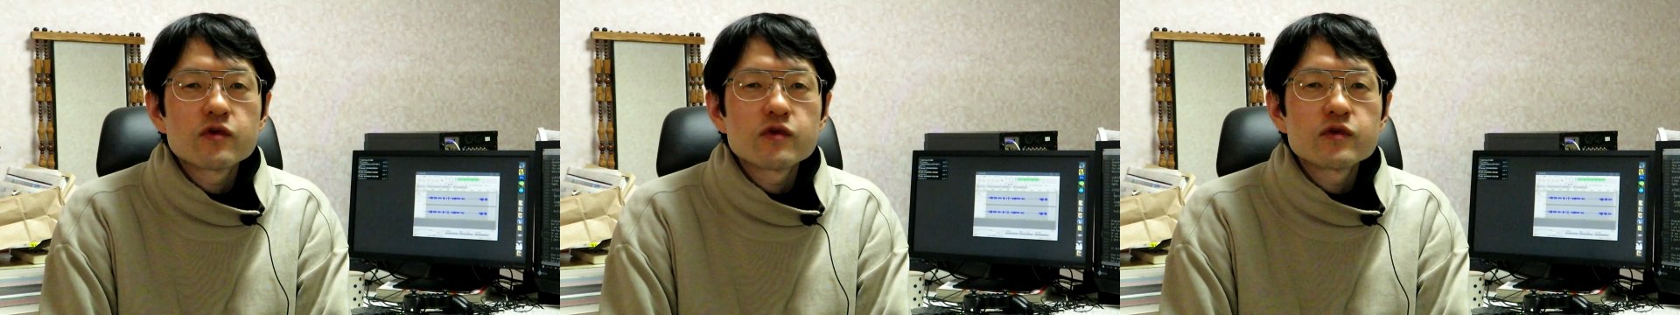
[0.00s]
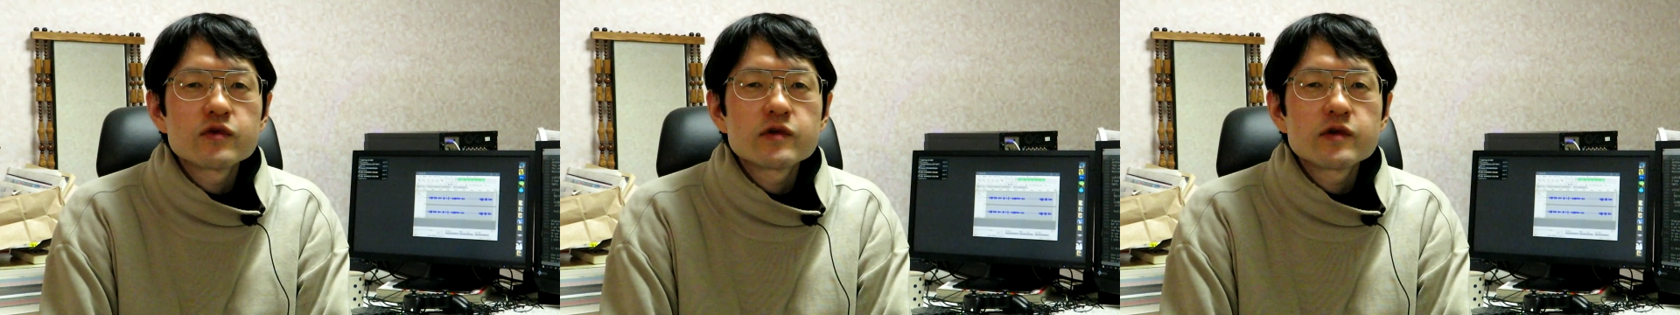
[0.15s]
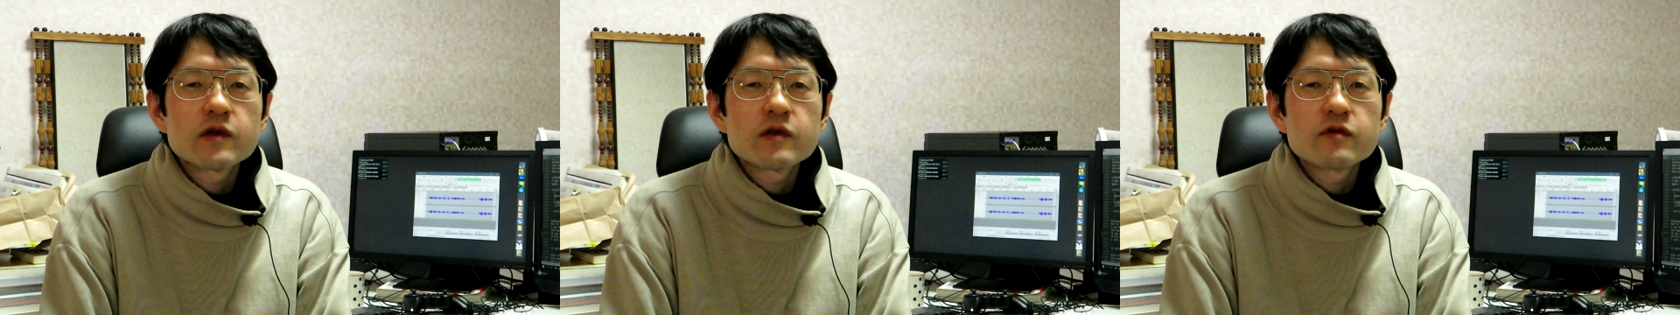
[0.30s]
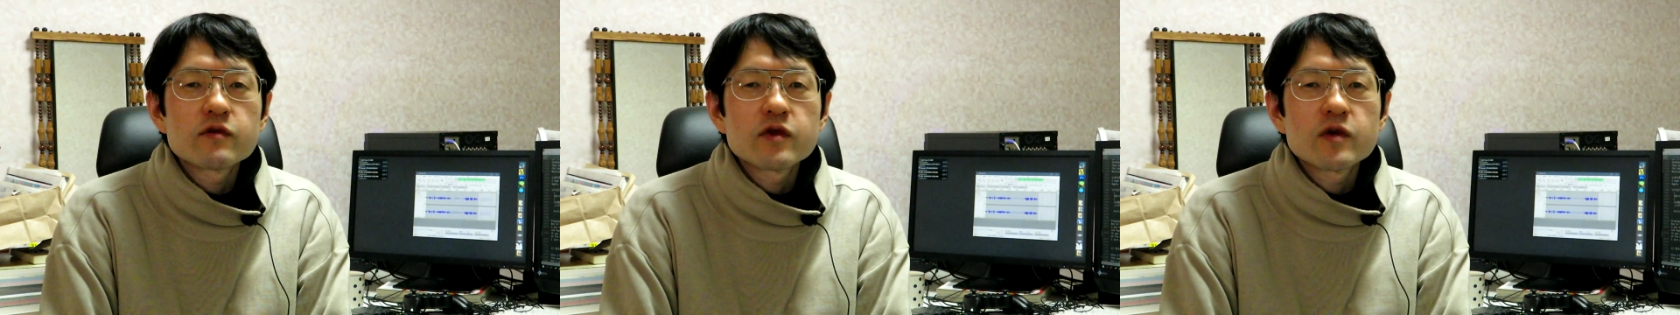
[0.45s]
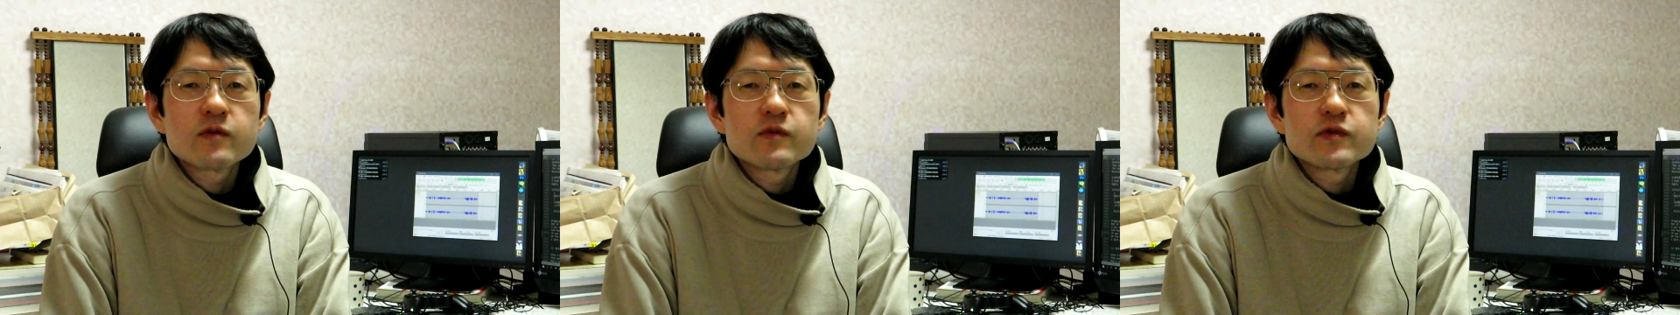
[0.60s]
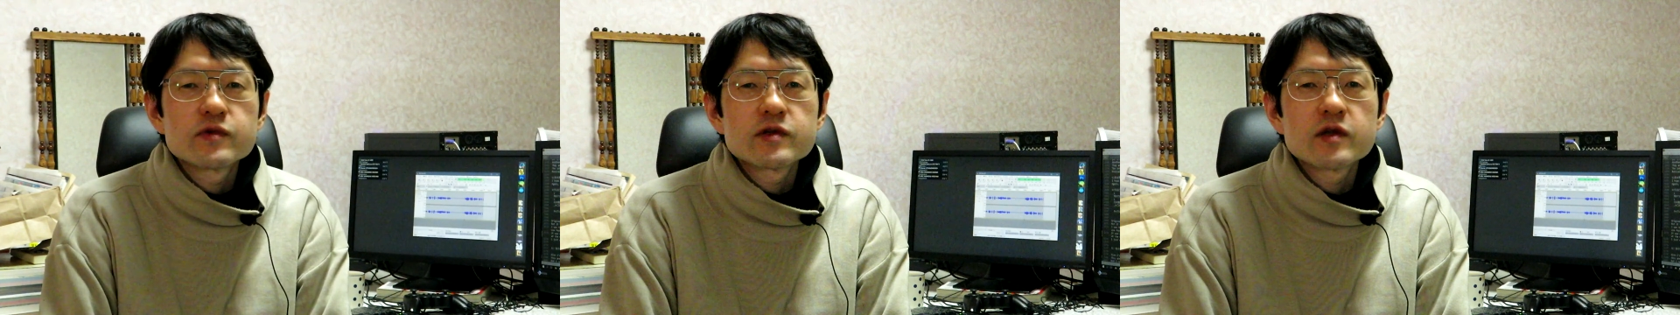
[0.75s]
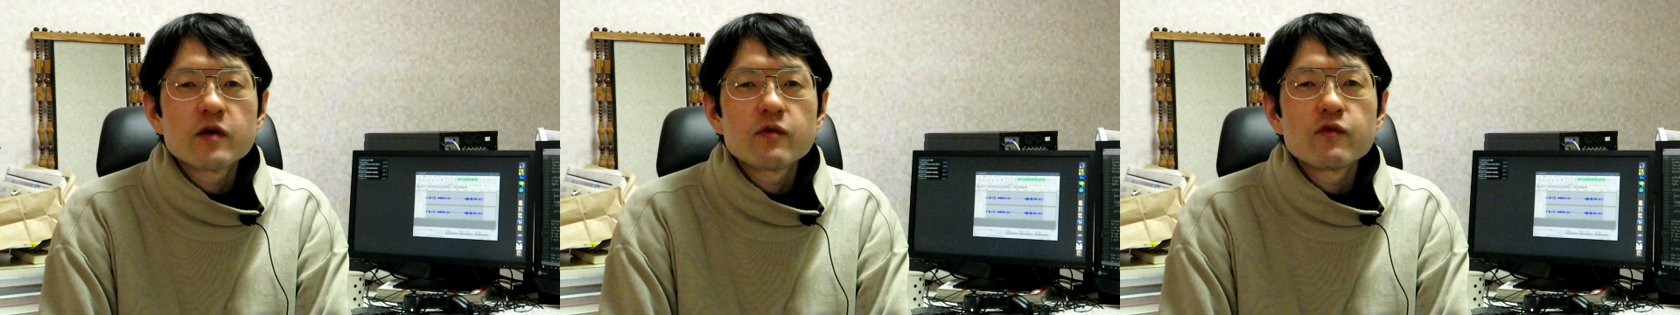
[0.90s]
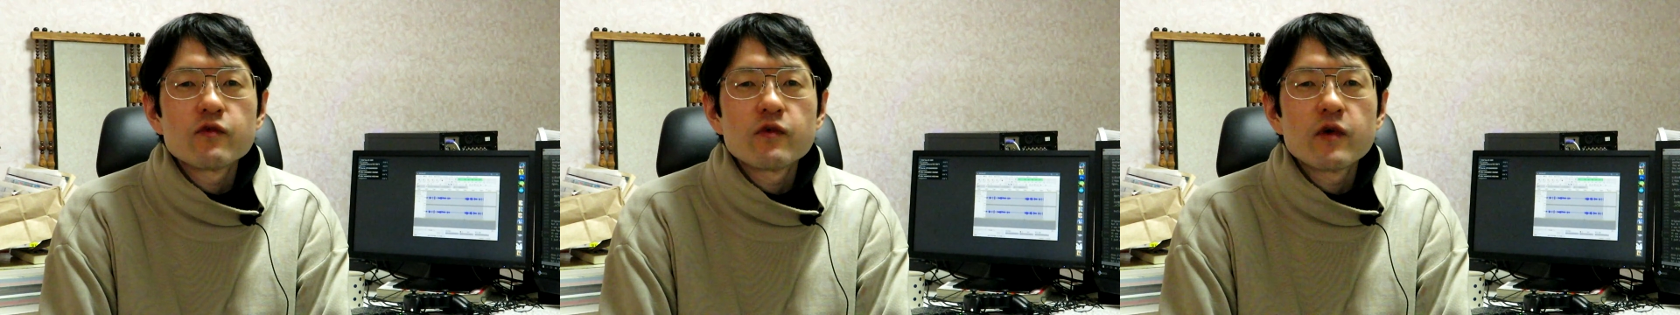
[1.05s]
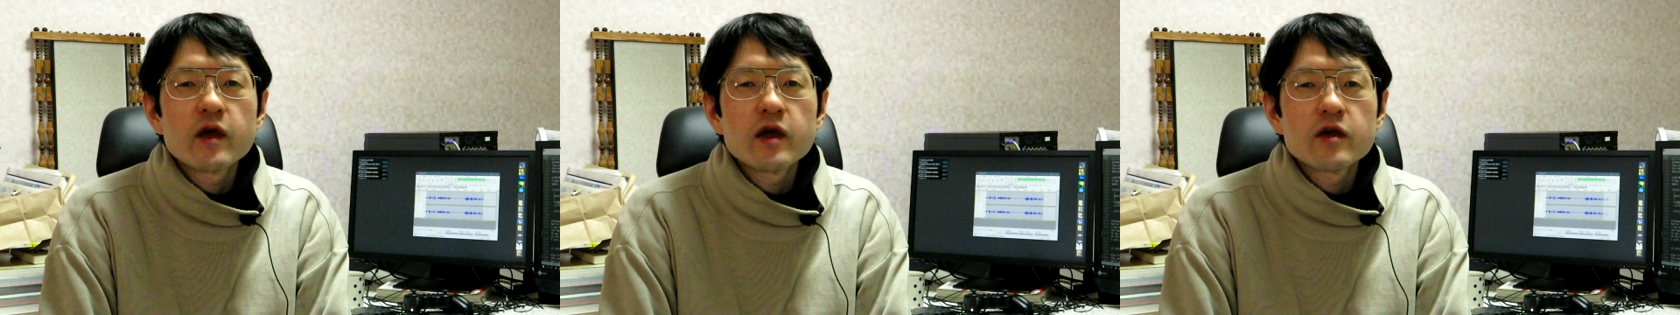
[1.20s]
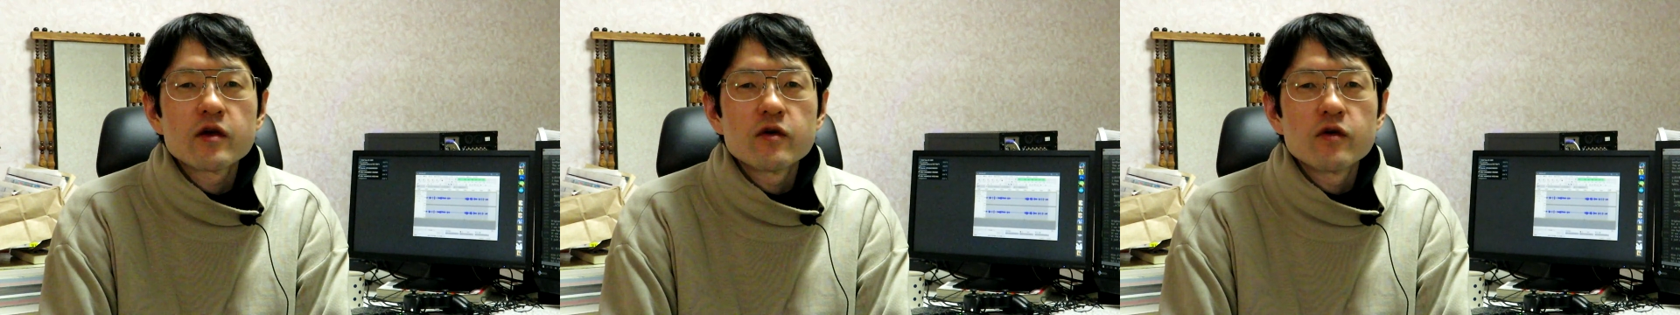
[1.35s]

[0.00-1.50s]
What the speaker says: to set up some way